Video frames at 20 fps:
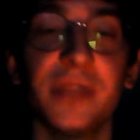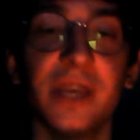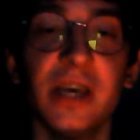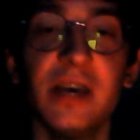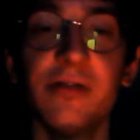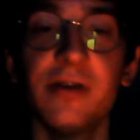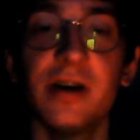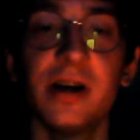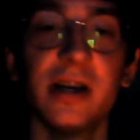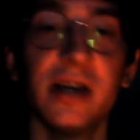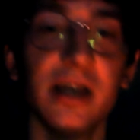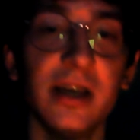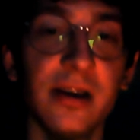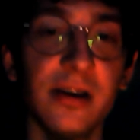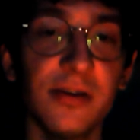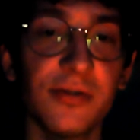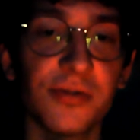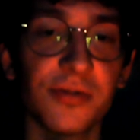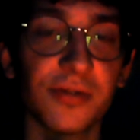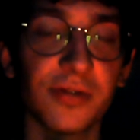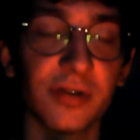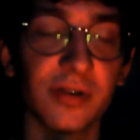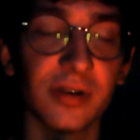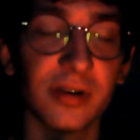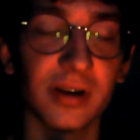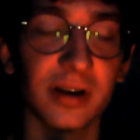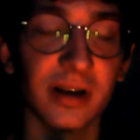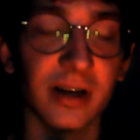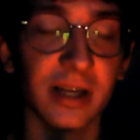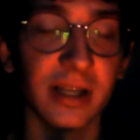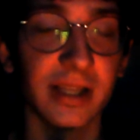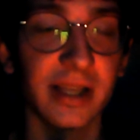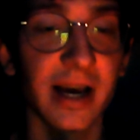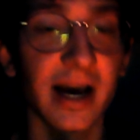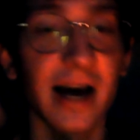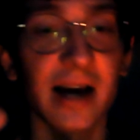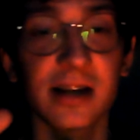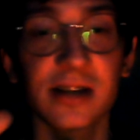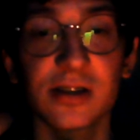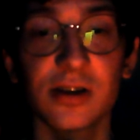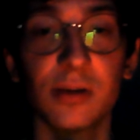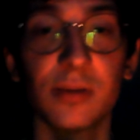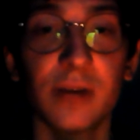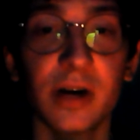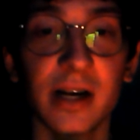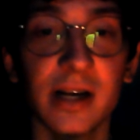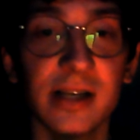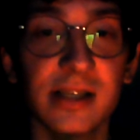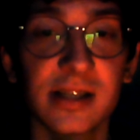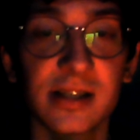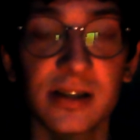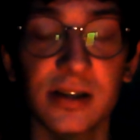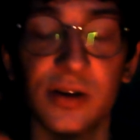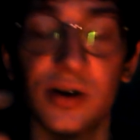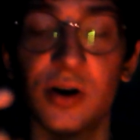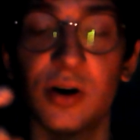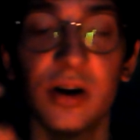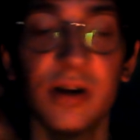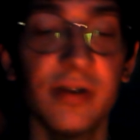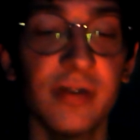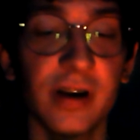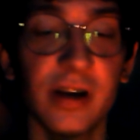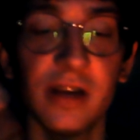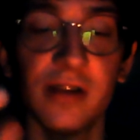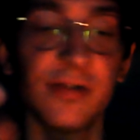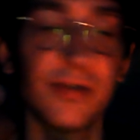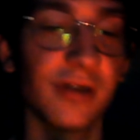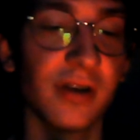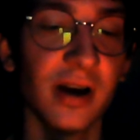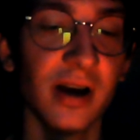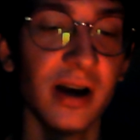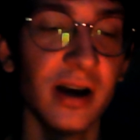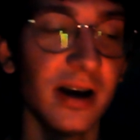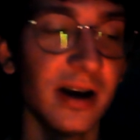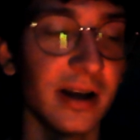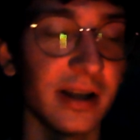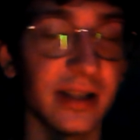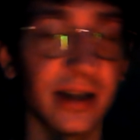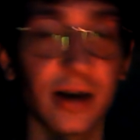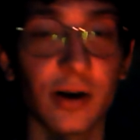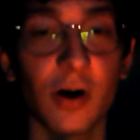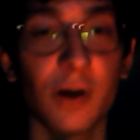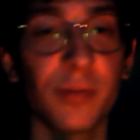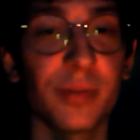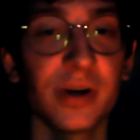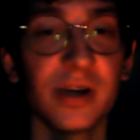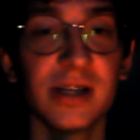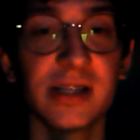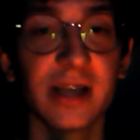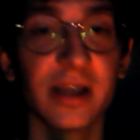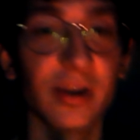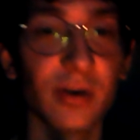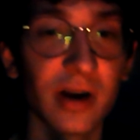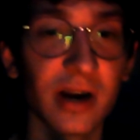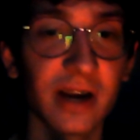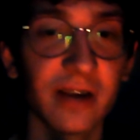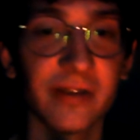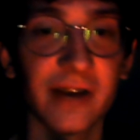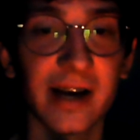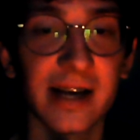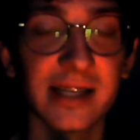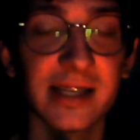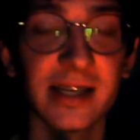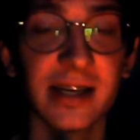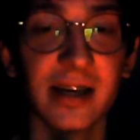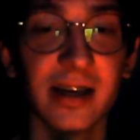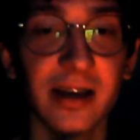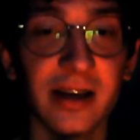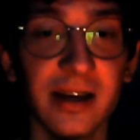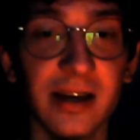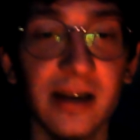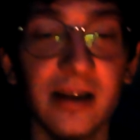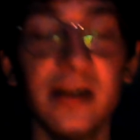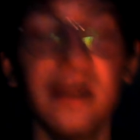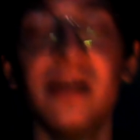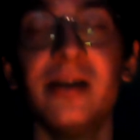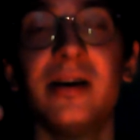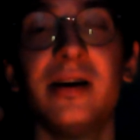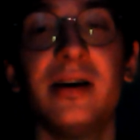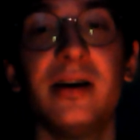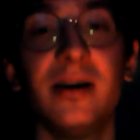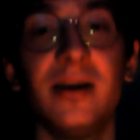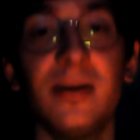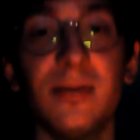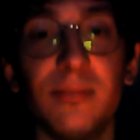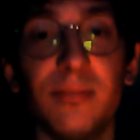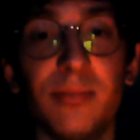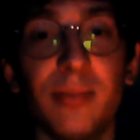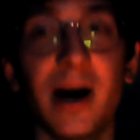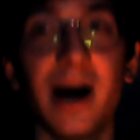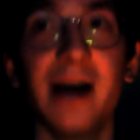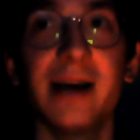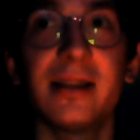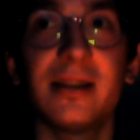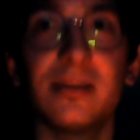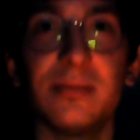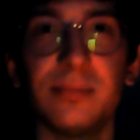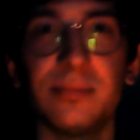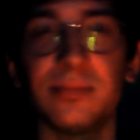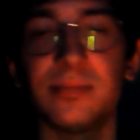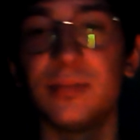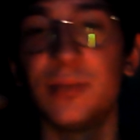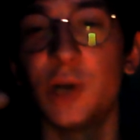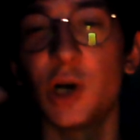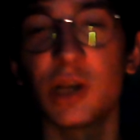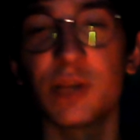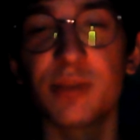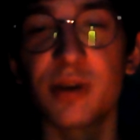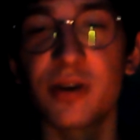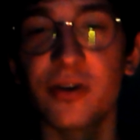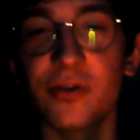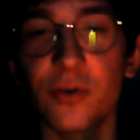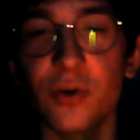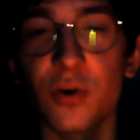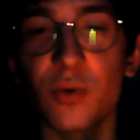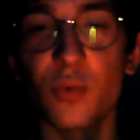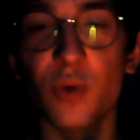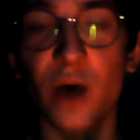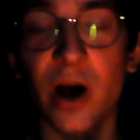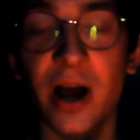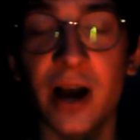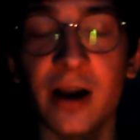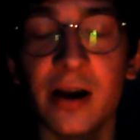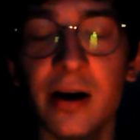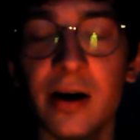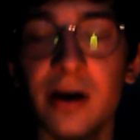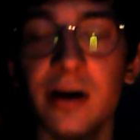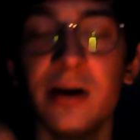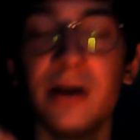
Even if there are some risks, even if the companies that you're investing in might not perform well,